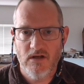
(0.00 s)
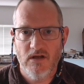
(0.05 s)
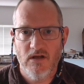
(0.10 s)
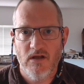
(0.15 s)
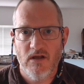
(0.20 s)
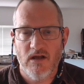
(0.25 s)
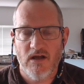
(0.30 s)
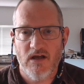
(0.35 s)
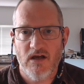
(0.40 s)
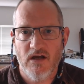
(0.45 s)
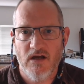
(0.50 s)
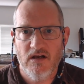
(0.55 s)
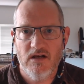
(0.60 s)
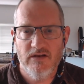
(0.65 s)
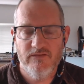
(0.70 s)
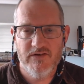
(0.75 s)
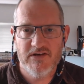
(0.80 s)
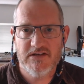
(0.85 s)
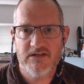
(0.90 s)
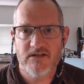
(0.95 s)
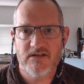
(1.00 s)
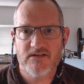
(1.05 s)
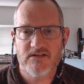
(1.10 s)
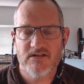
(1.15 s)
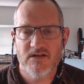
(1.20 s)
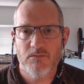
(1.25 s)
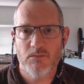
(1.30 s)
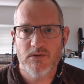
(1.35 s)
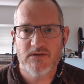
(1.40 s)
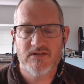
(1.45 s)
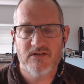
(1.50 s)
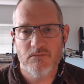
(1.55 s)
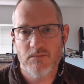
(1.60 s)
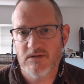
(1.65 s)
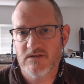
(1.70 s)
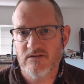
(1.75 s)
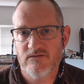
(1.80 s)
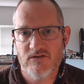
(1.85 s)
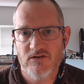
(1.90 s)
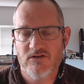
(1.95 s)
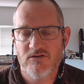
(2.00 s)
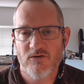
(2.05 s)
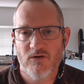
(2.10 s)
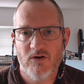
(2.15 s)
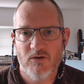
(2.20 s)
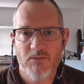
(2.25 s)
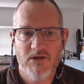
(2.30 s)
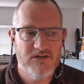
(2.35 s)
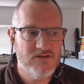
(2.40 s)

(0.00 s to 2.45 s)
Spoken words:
Leviticus, Numbers, and bits of Deuteronomy